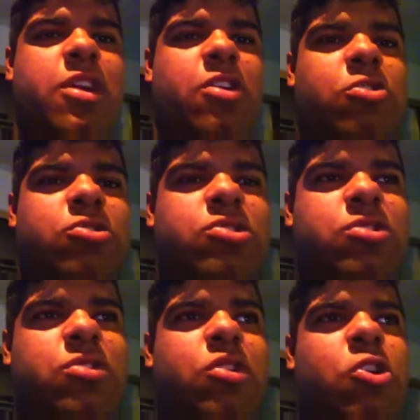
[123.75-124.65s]
I
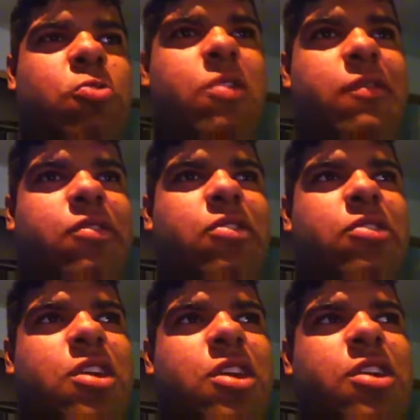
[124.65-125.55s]
also hope you have a good
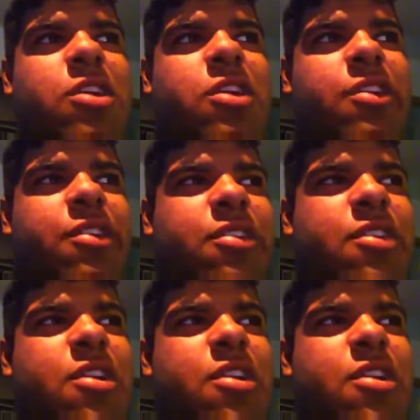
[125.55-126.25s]
day and